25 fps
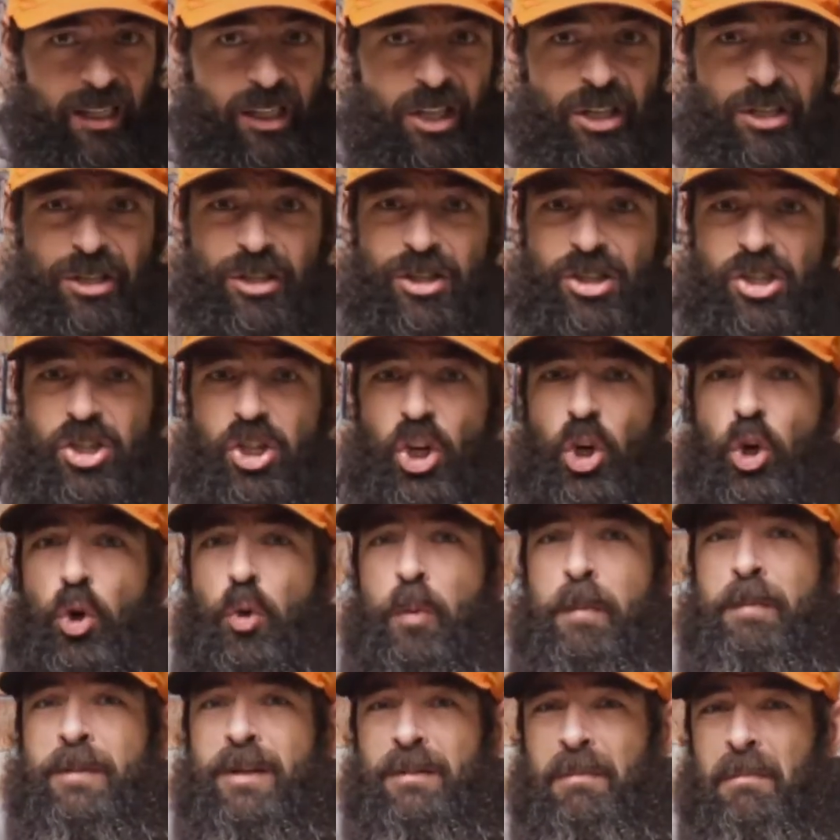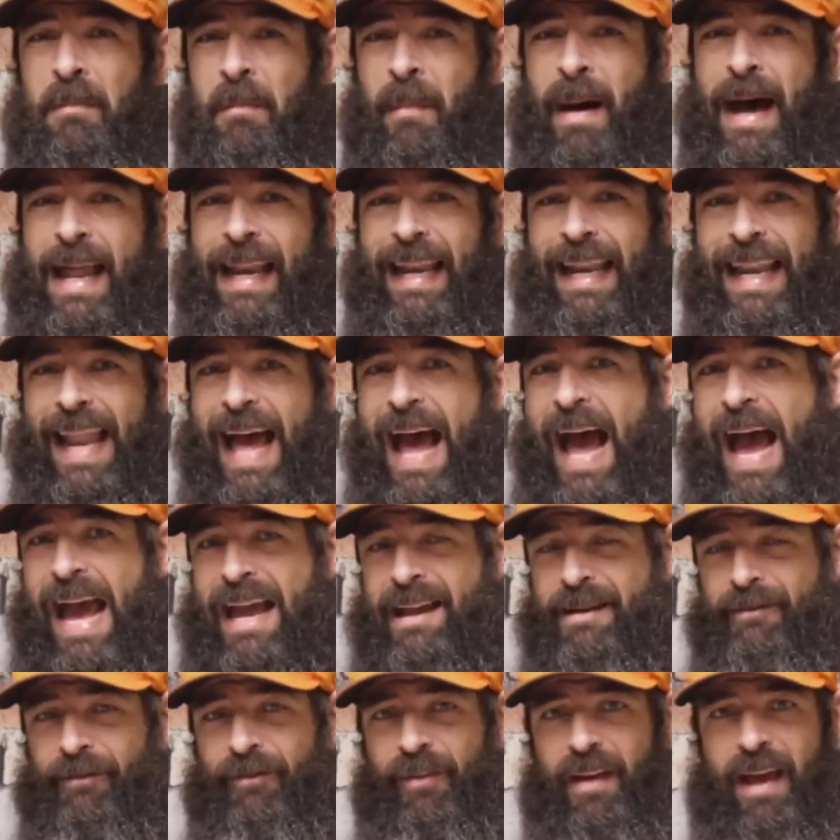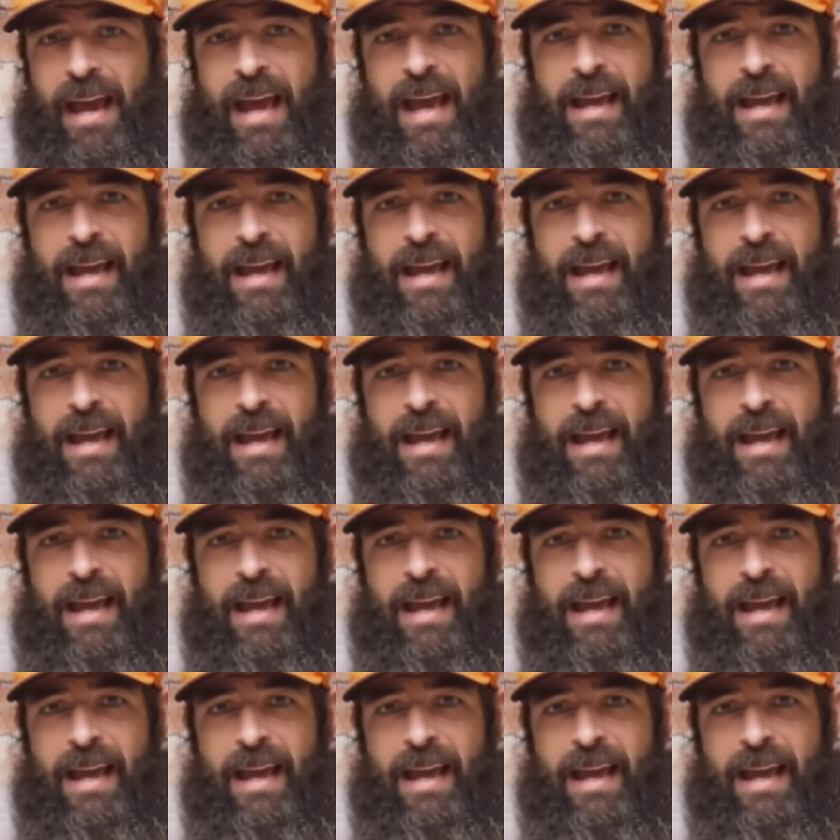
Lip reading: consumed my life.